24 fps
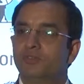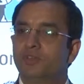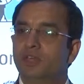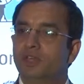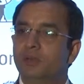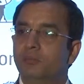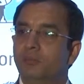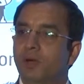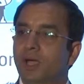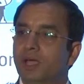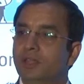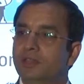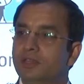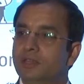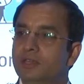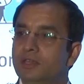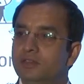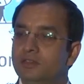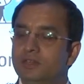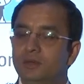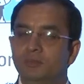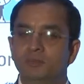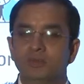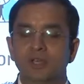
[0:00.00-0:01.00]
we can buy in the
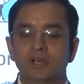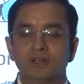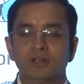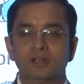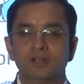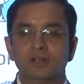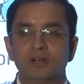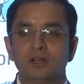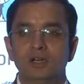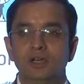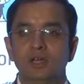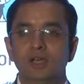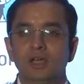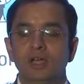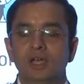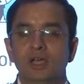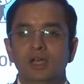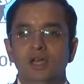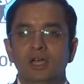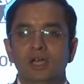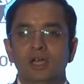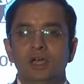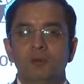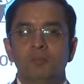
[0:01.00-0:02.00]
ESDM sector,
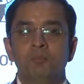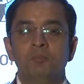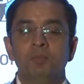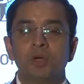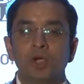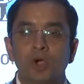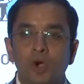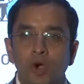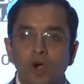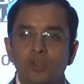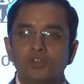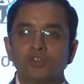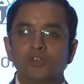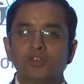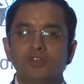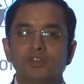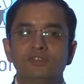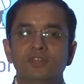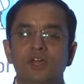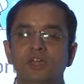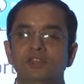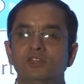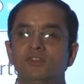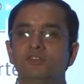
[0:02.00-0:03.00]
because of the
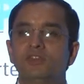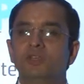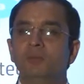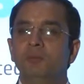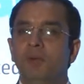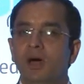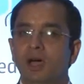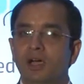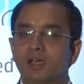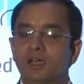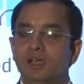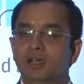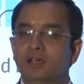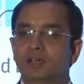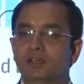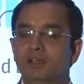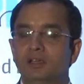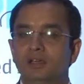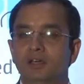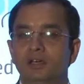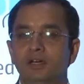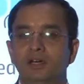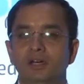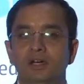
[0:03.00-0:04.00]
size of the market,
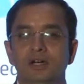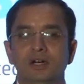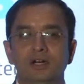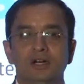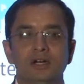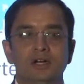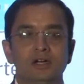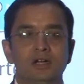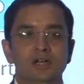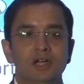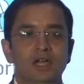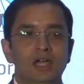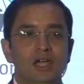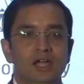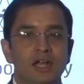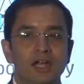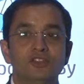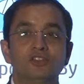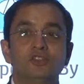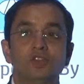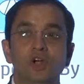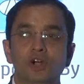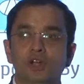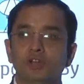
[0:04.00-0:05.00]
uh,
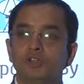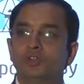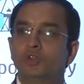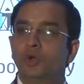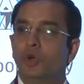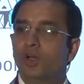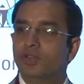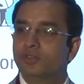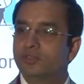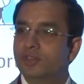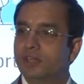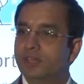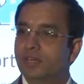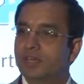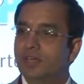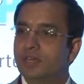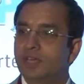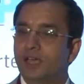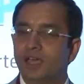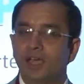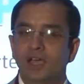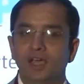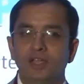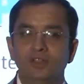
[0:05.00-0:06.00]
it's not a choice that
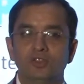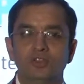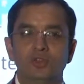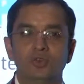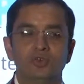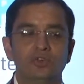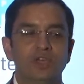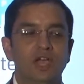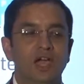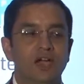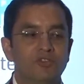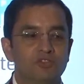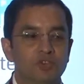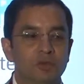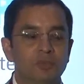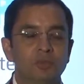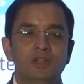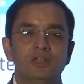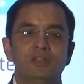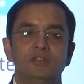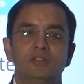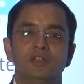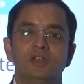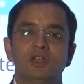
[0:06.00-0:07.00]
India has, so we have to
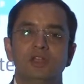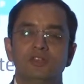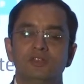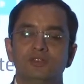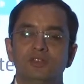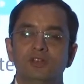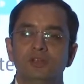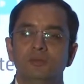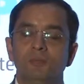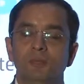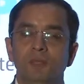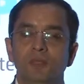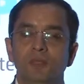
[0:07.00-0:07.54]
build this industry.